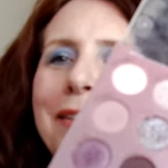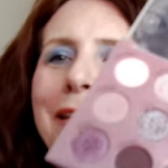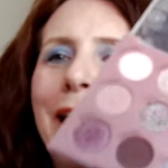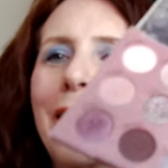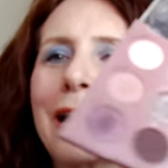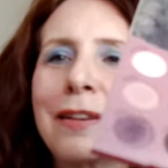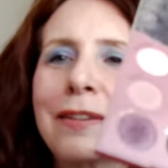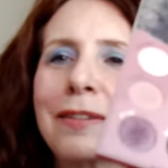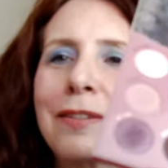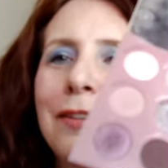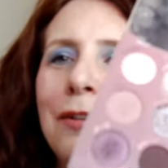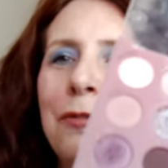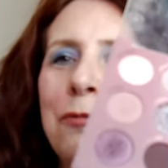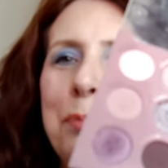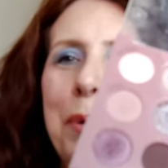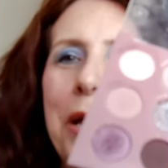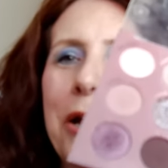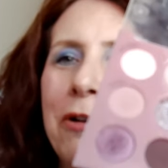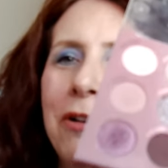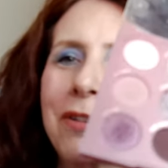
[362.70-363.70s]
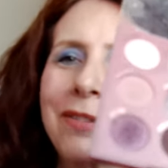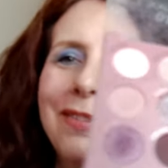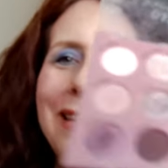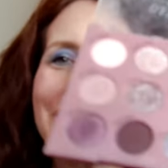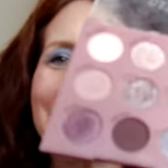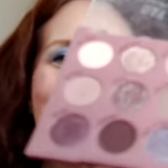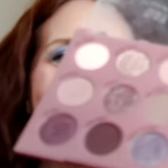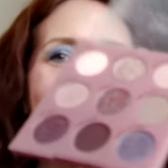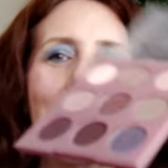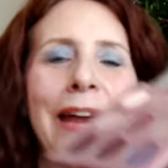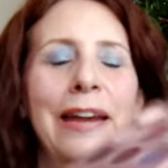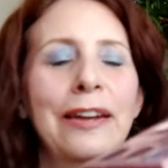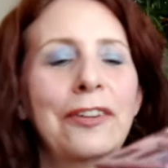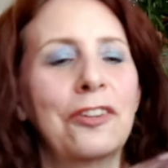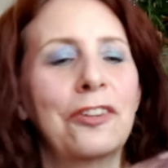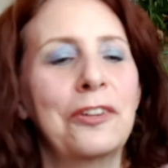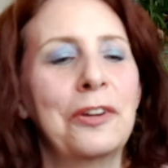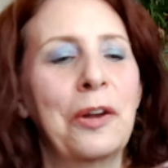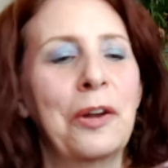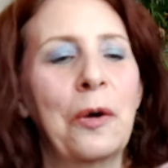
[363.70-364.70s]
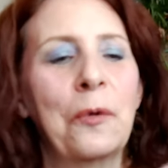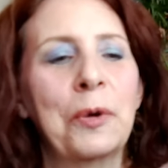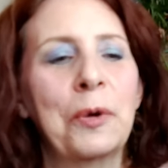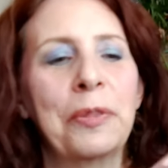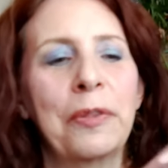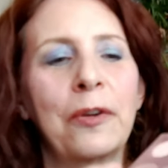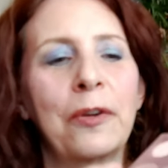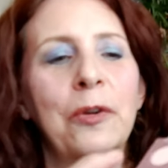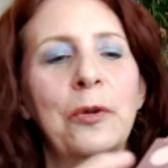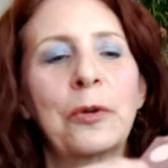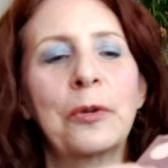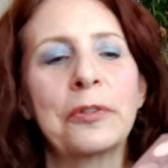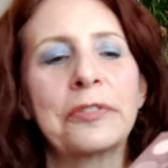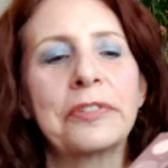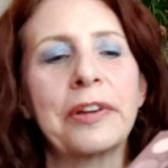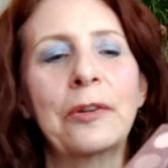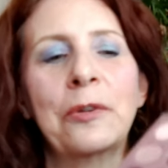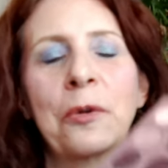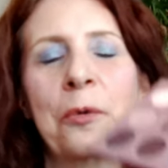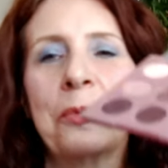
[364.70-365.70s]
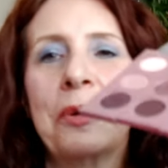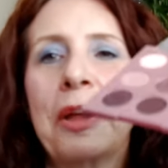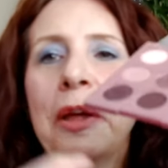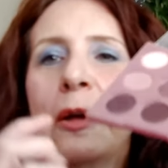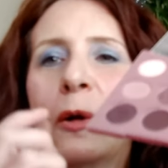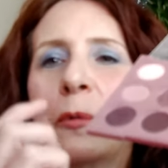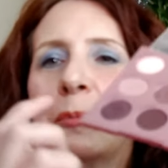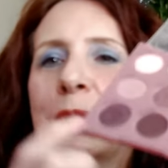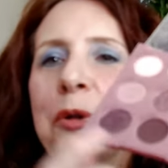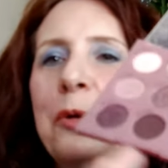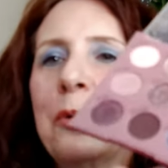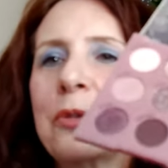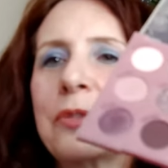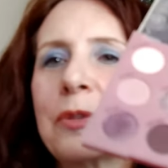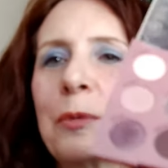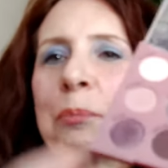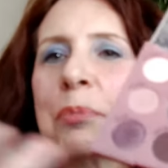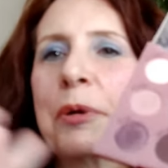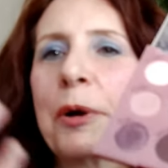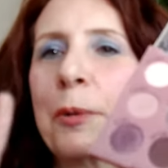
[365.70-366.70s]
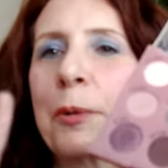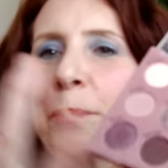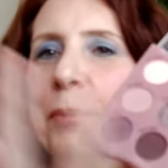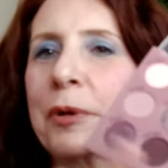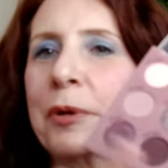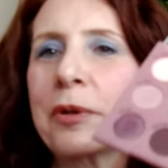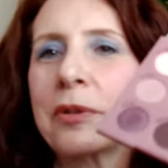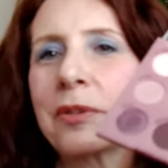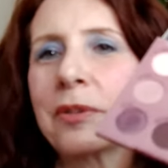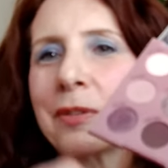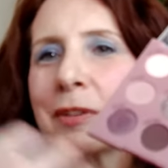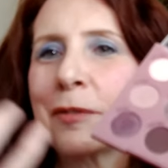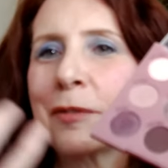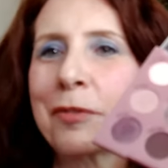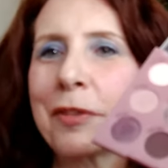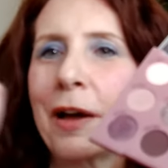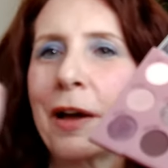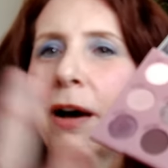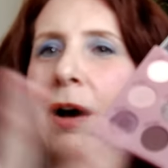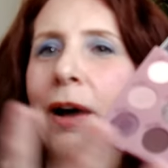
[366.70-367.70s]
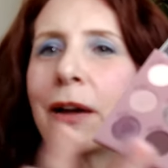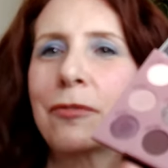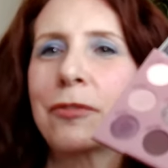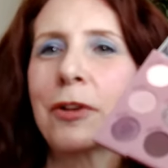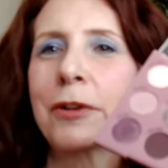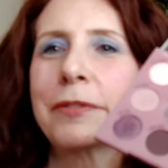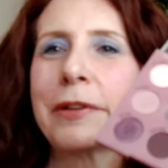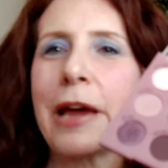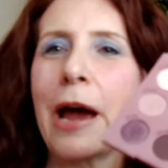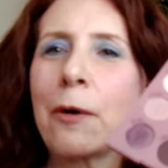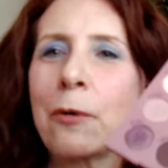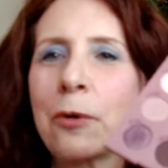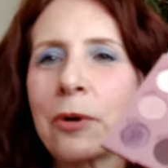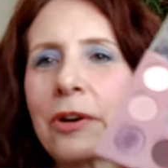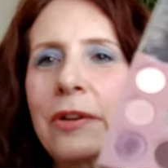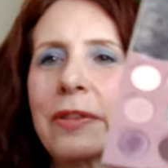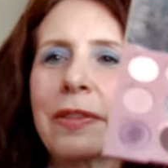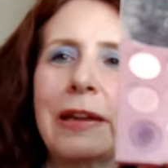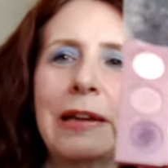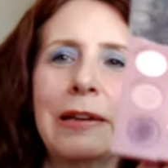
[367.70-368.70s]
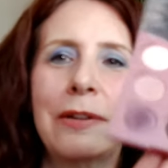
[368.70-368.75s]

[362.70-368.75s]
lights of Paris at night, you know, and the cool tone blues and purples of the Eiffel Tower and the